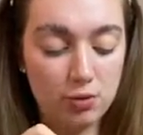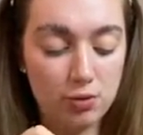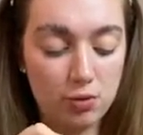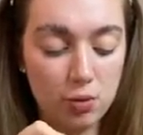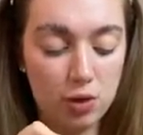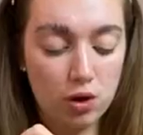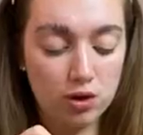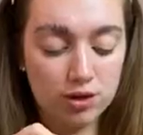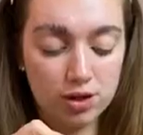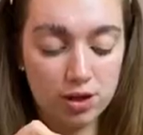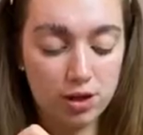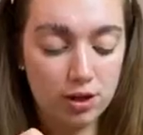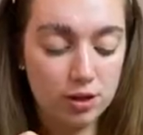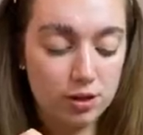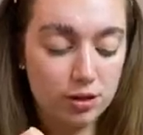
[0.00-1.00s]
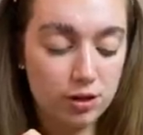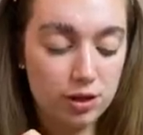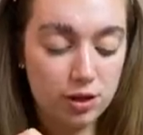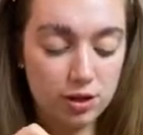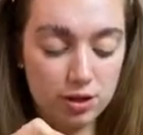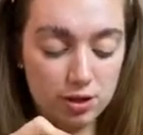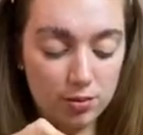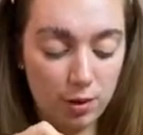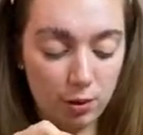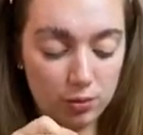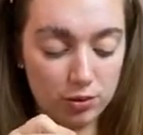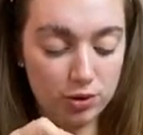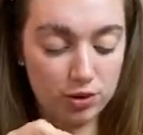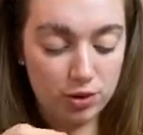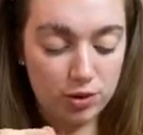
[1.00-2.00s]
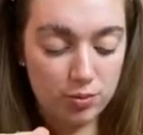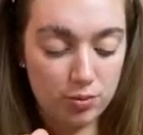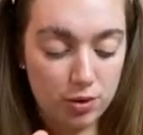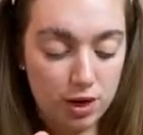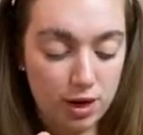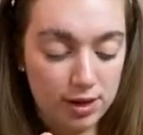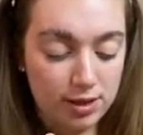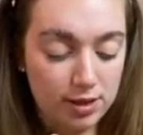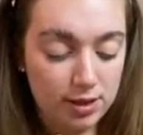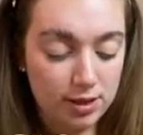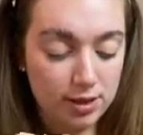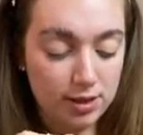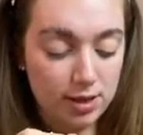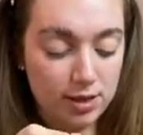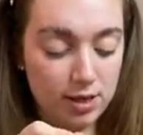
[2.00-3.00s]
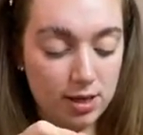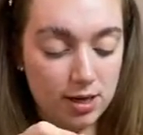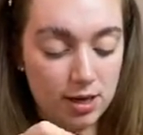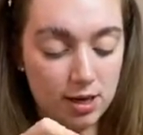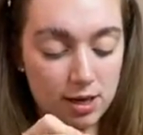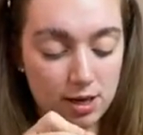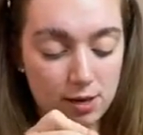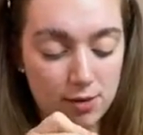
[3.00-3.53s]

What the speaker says: water that you're supposed to spray, but